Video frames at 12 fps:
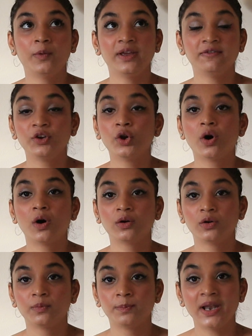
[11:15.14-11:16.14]
if
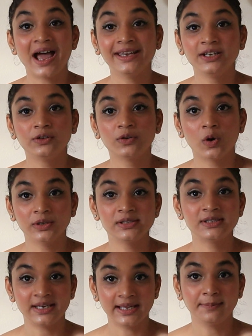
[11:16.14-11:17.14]
you're planning on
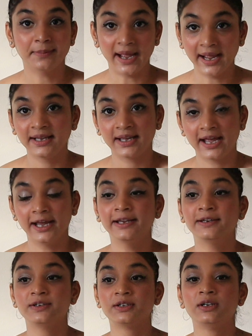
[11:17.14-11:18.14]
staying back
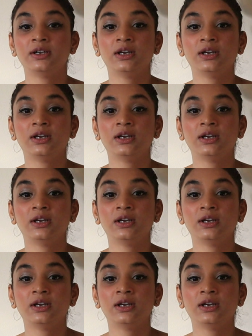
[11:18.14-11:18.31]
and